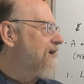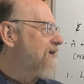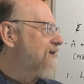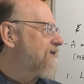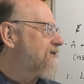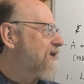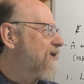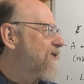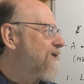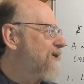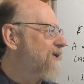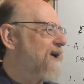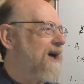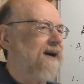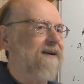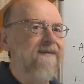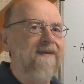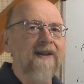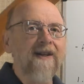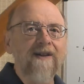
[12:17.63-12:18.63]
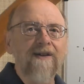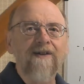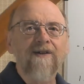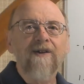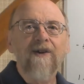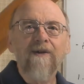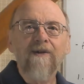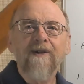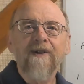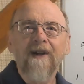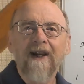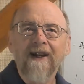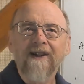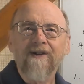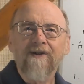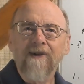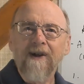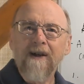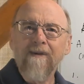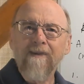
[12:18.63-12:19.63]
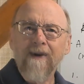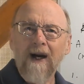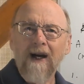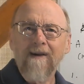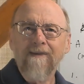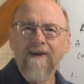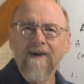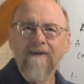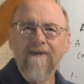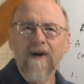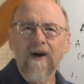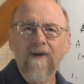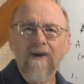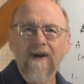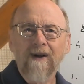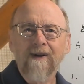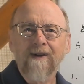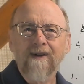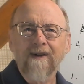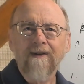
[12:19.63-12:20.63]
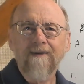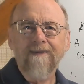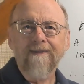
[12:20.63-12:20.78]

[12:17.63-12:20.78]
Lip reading: So you have these two extreme types of voters.